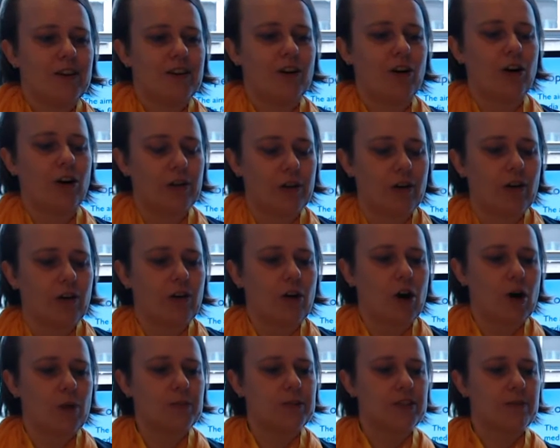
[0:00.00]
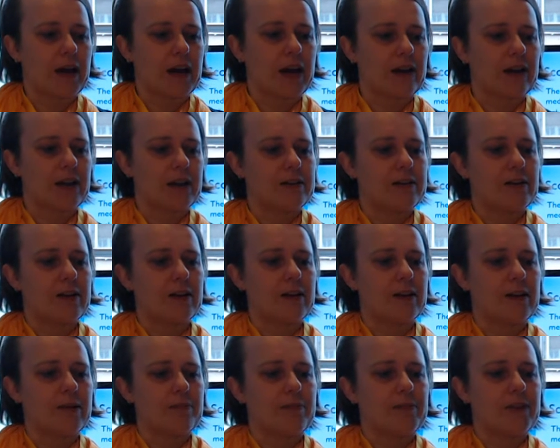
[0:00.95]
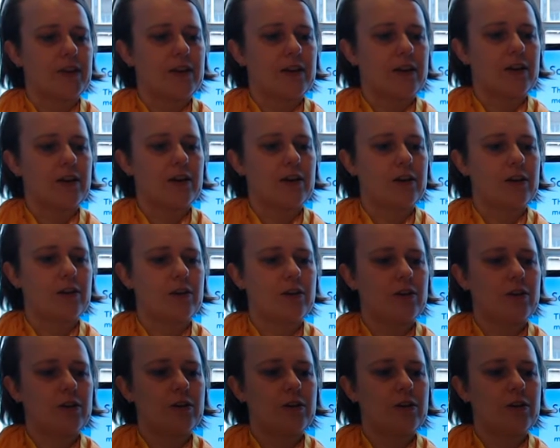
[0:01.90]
on, on comms about it. Um, uh,